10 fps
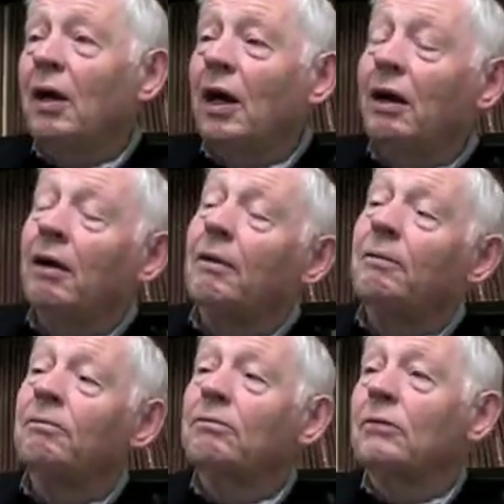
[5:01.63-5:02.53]

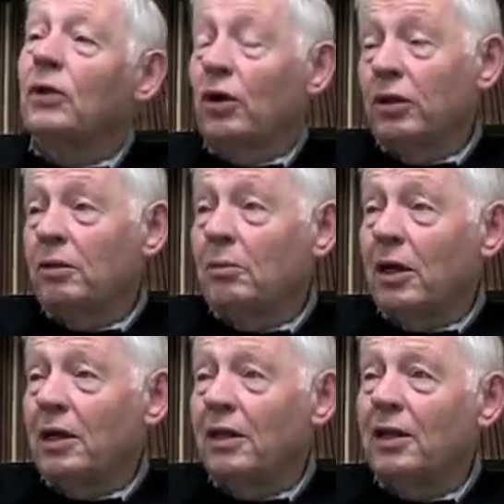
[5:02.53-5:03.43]
earn the
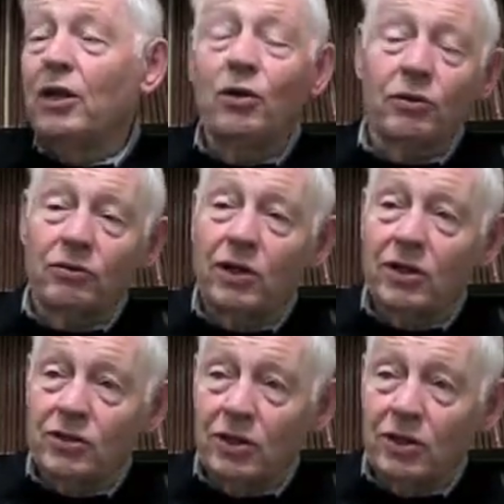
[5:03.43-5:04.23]
money. They know 3 years in